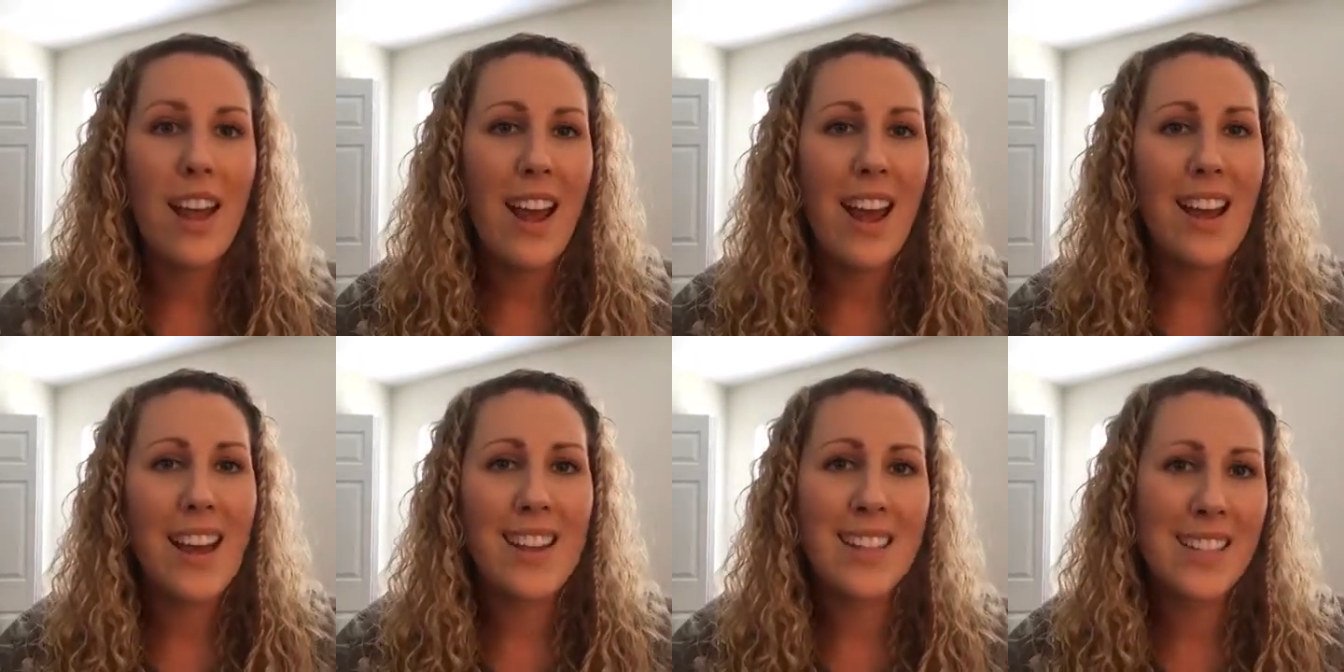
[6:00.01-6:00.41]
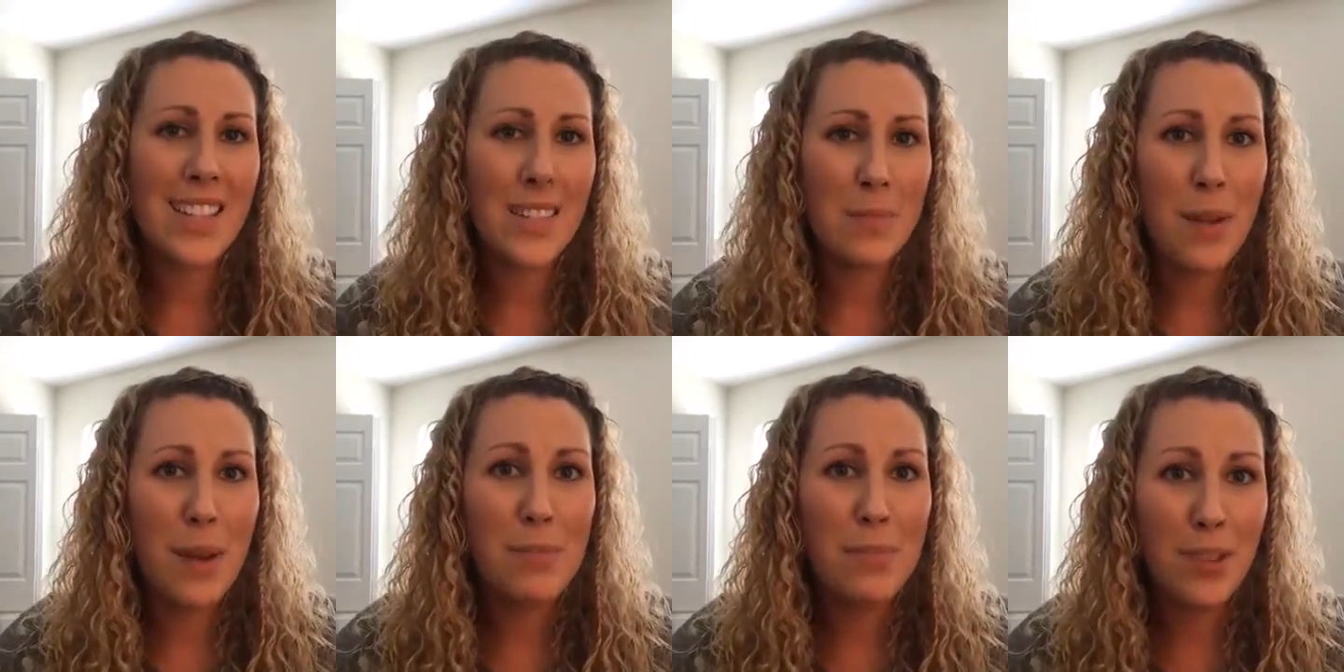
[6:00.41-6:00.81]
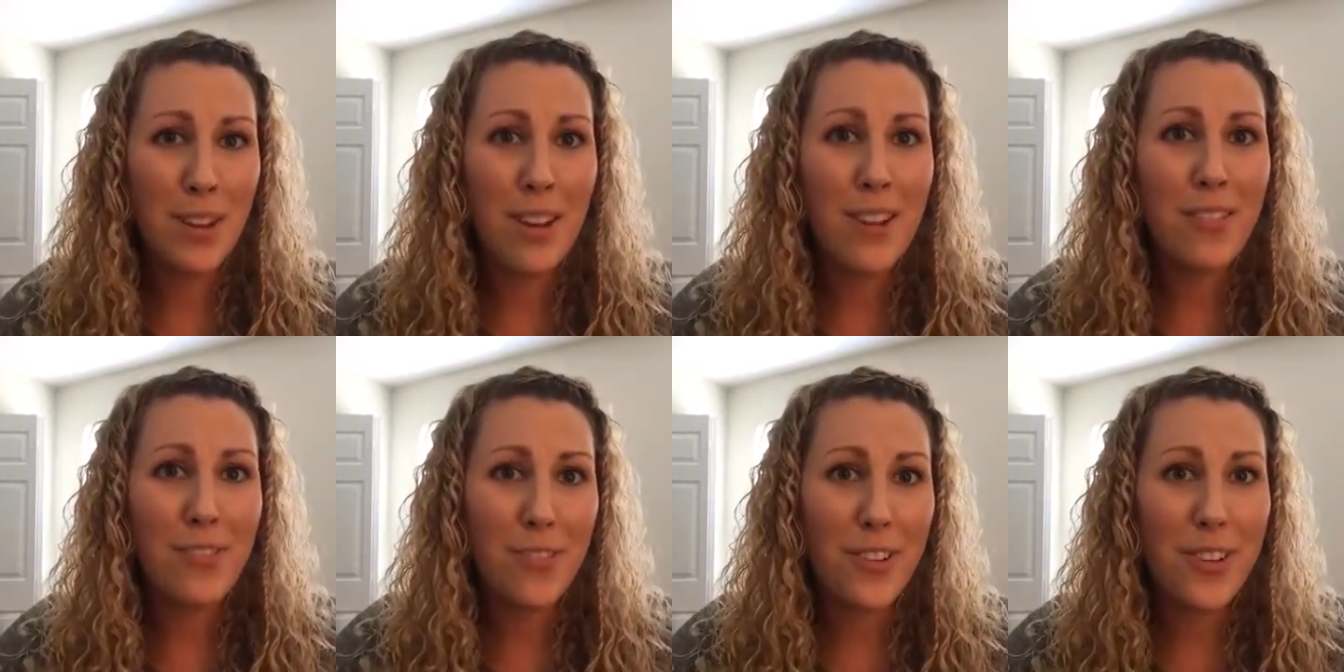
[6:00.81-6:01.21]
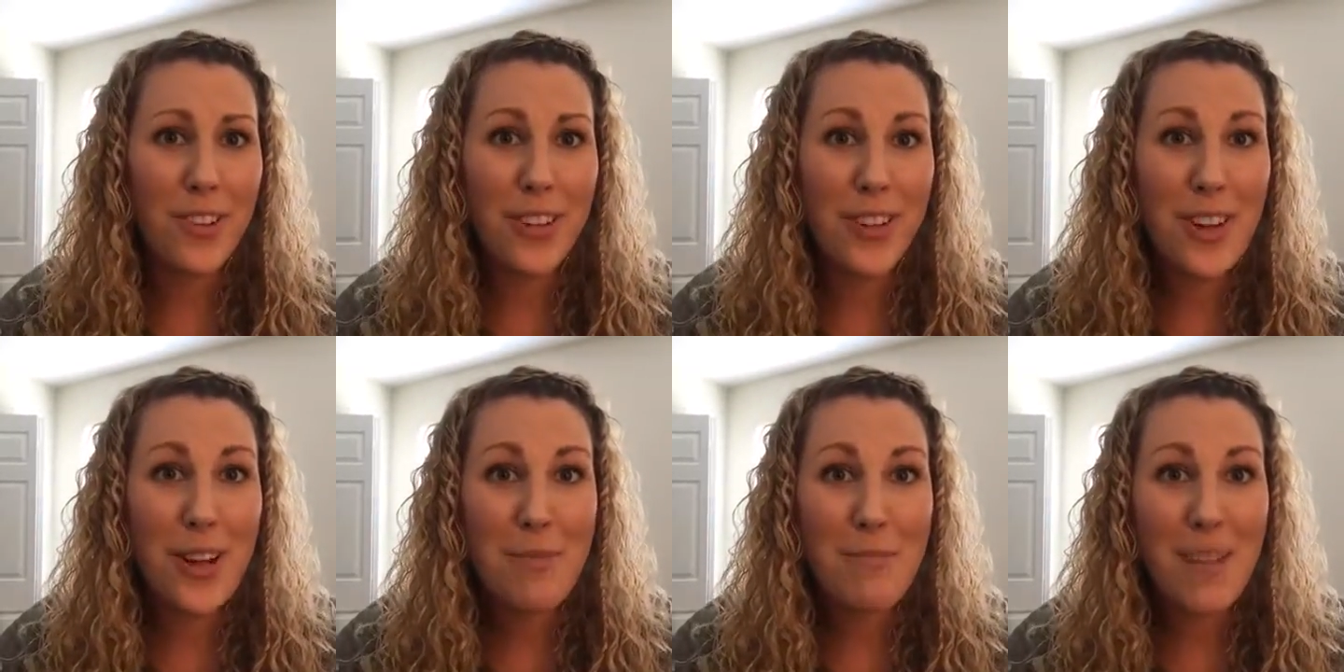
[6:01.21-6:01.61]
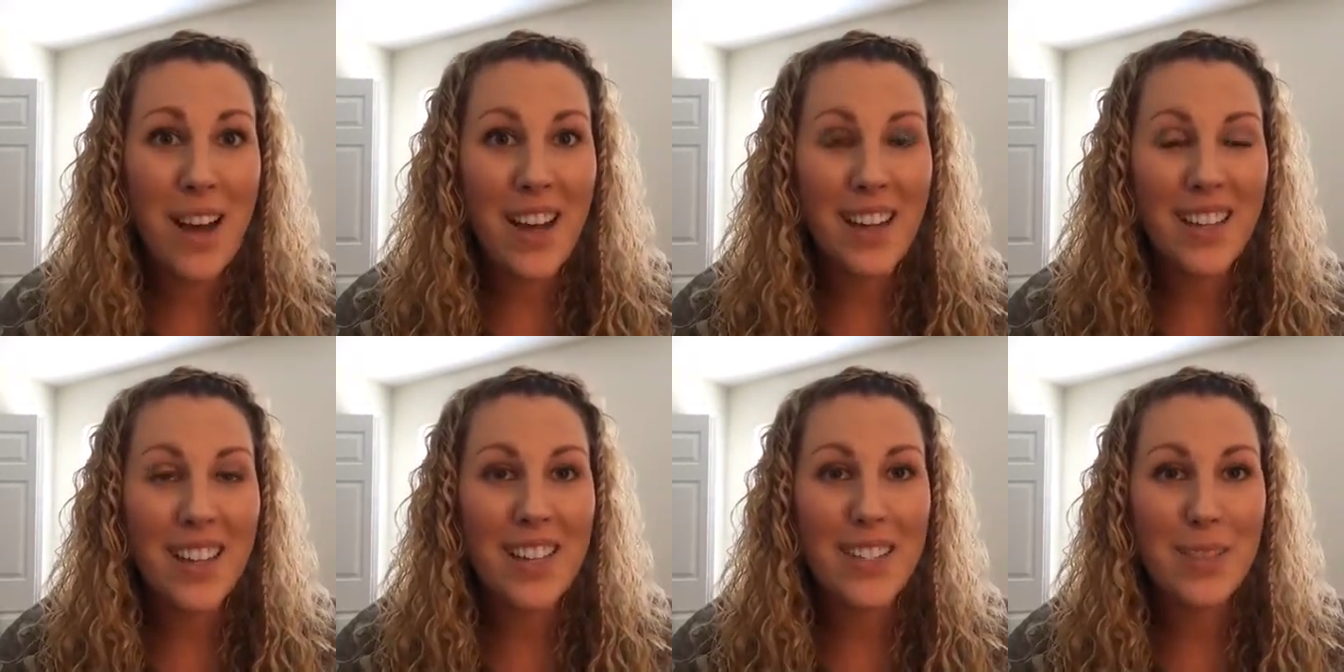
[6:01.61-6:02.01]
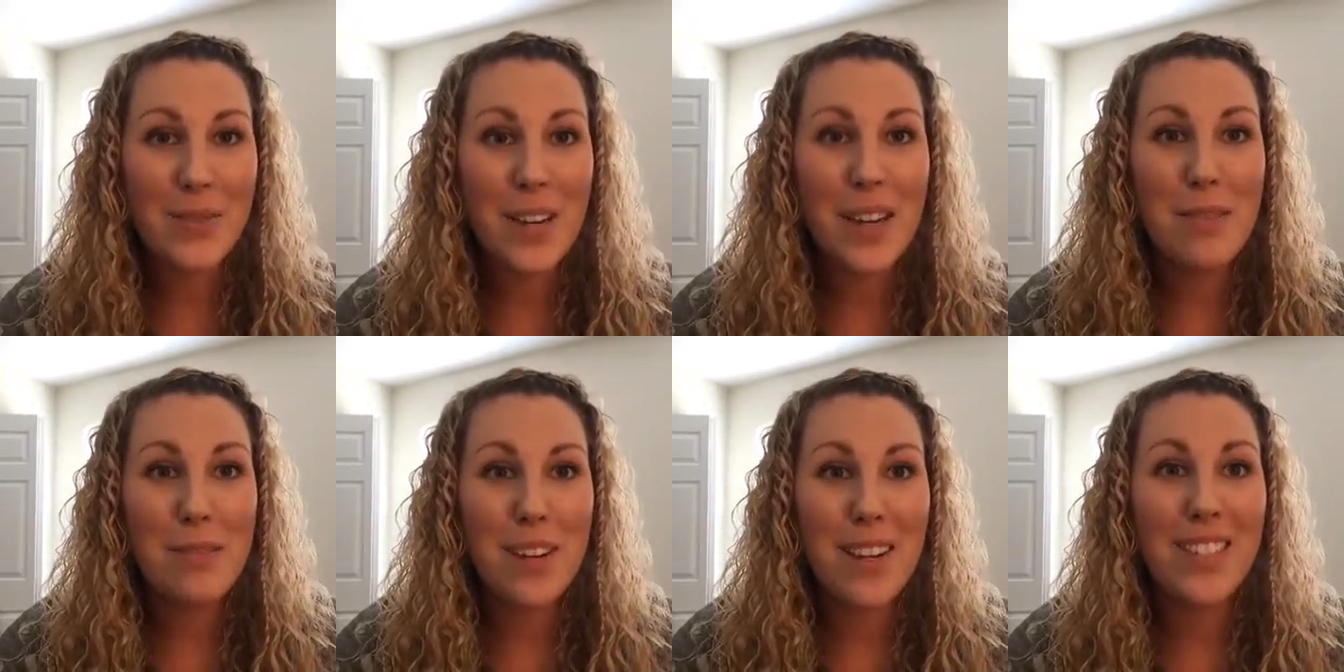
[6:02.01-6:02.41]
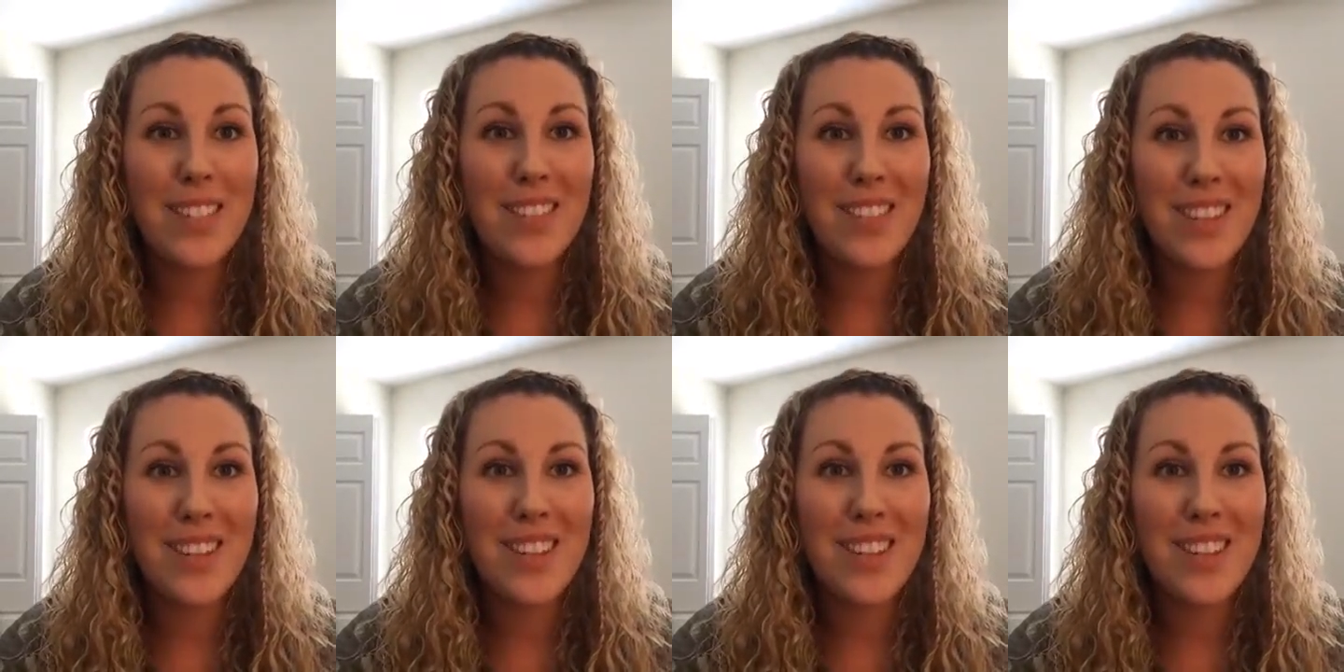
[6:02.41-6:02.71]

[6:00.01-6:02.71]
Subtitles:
I guess that's my plug for you to come back next week because I'm going